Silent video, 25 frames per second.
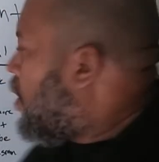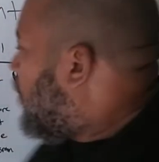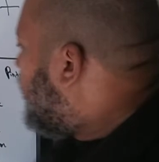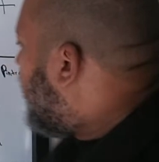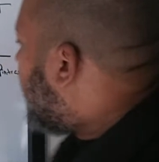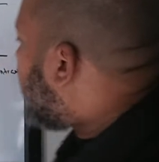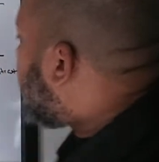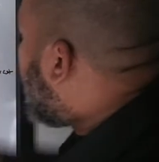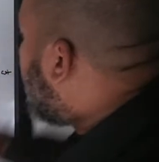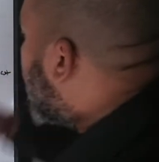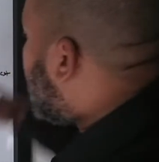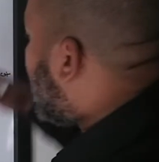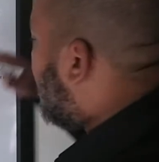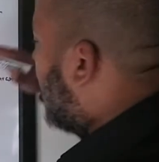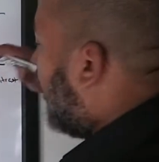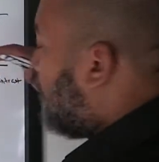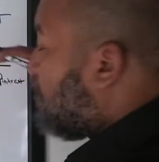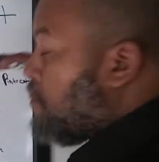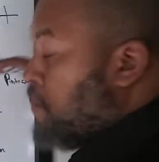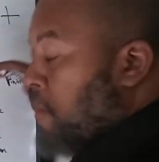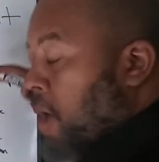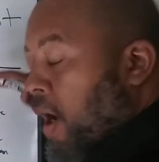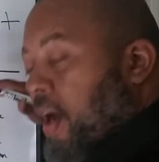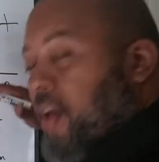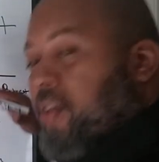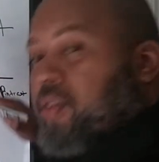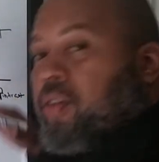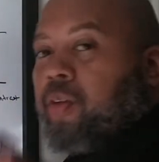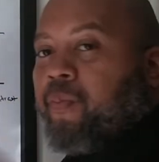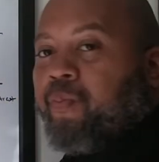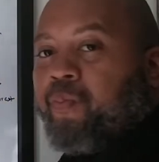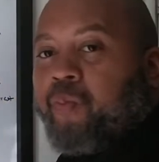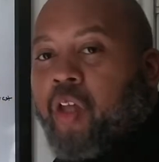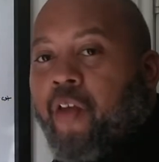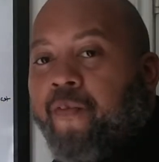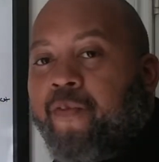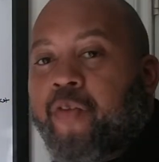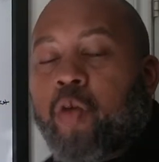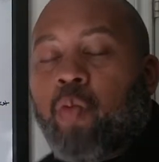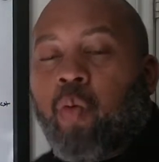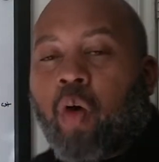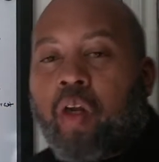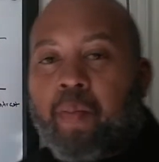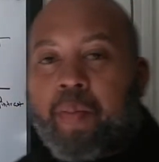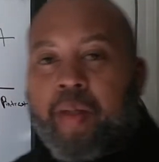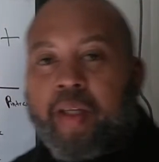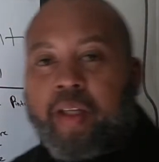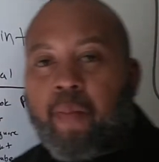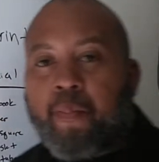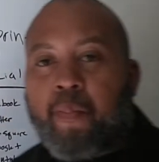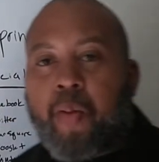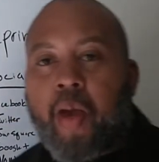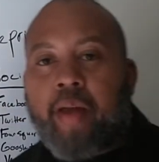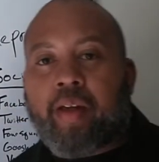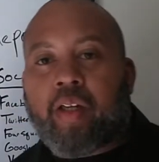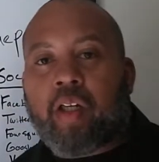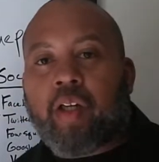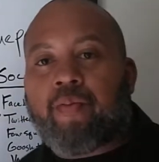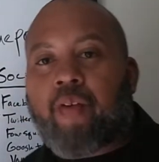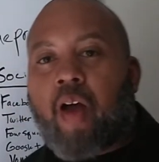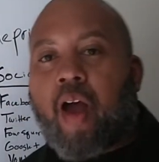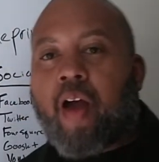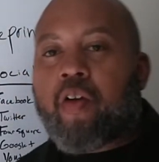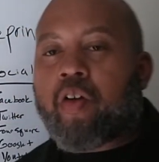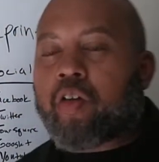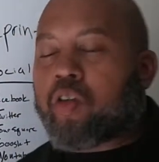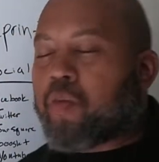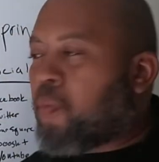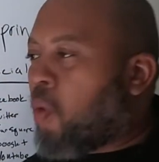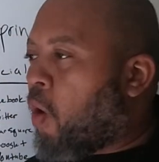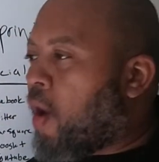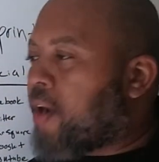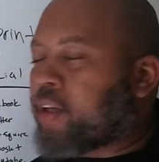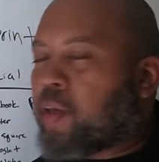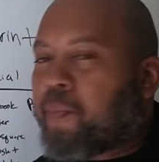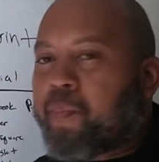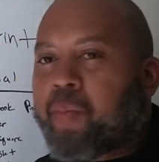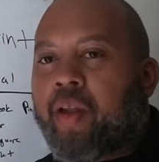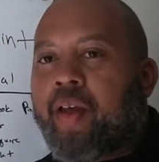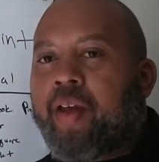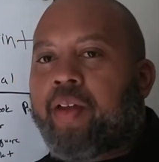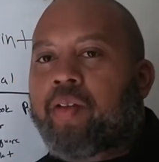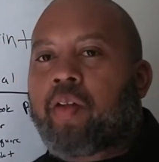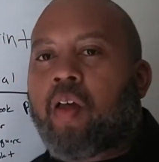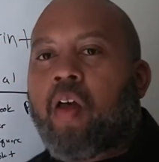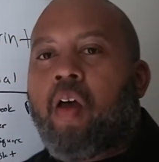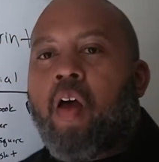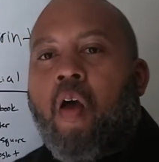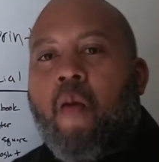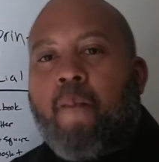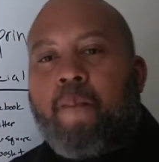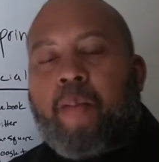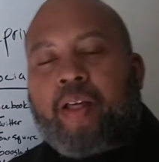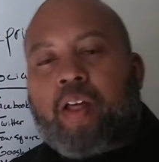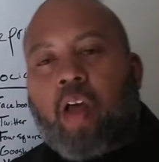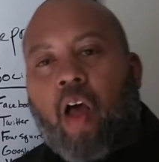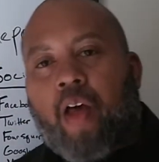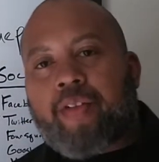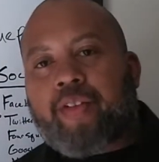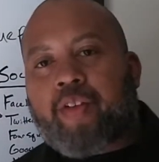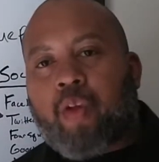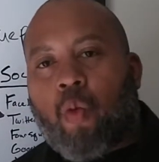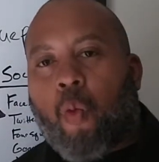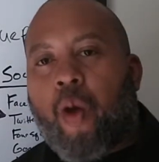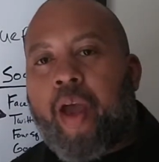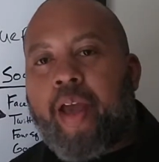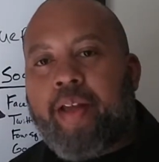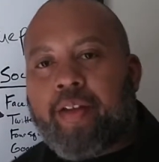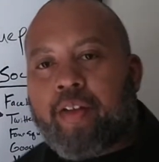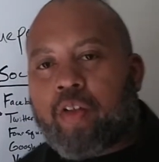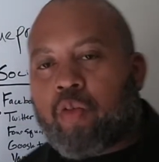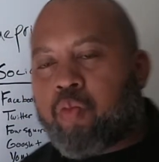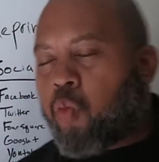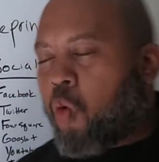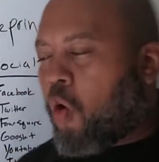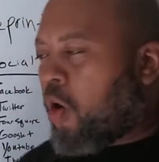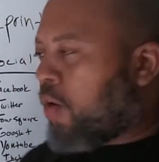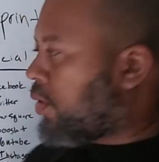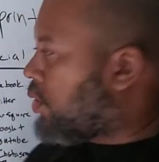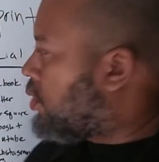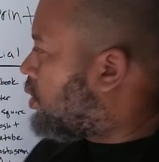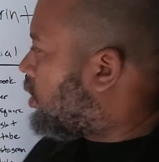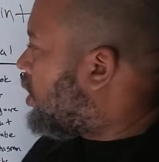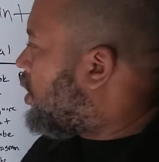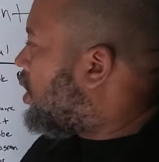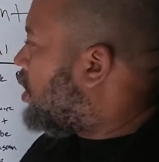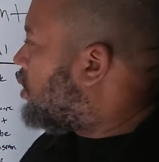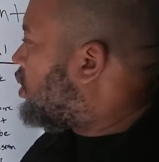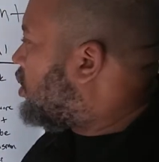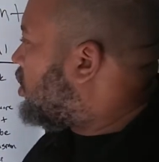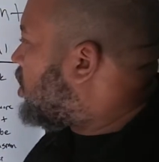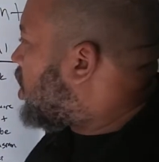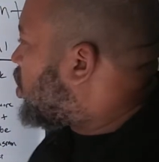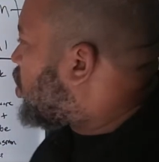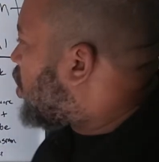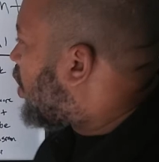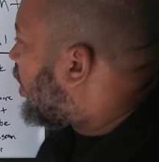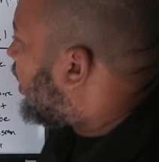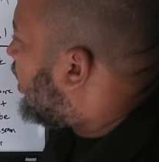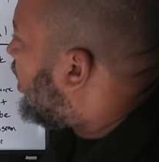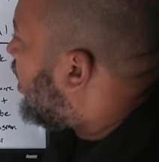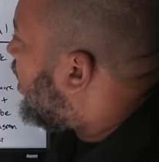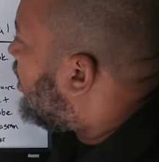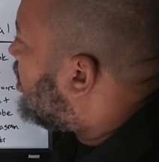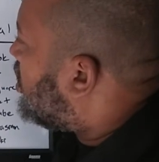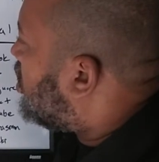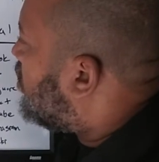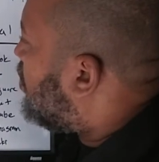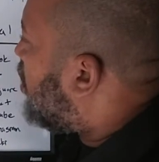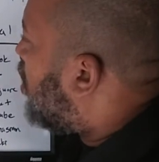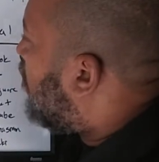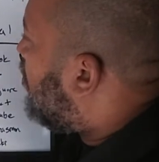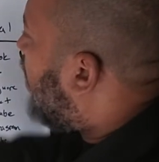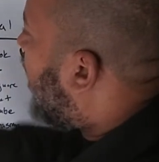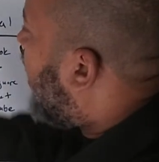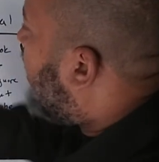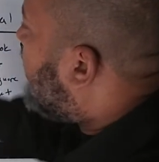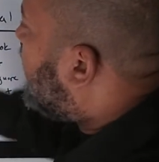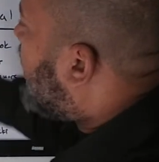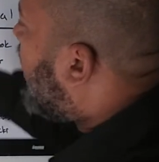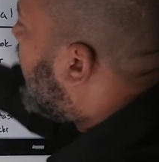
but this is a must if you want to be competitive out here in the marketplace. Because the way this works is that your customer might